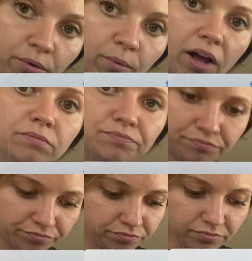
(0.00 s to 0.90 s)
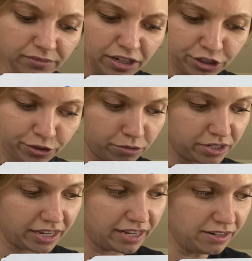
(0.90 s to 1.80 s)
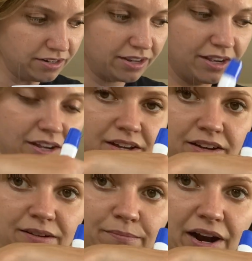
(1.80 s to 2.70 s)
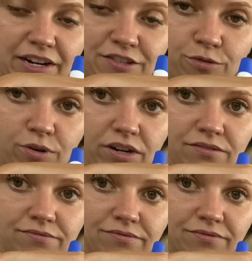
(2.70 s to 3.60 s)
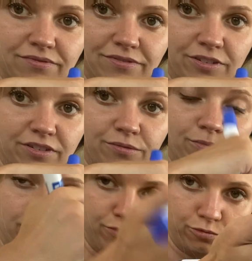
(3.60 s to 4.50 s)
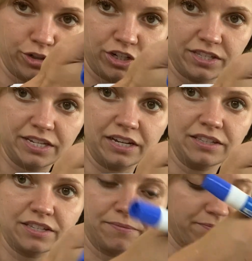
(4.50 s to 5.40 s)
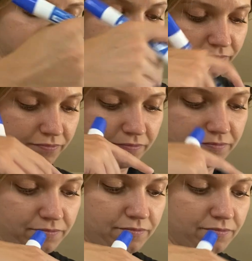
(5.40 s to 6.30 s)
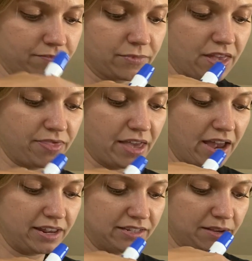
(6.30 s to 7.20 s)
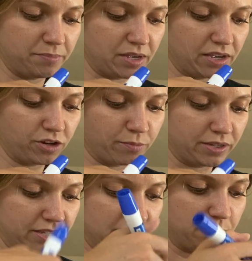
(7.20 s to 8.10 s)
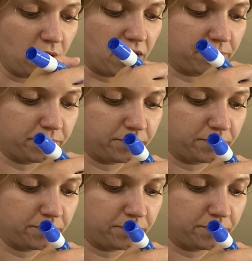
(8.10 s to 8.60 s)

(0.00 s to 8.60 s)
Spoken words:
Well, you go 10 minus 4, which is 6, and that ends up being your missing spot.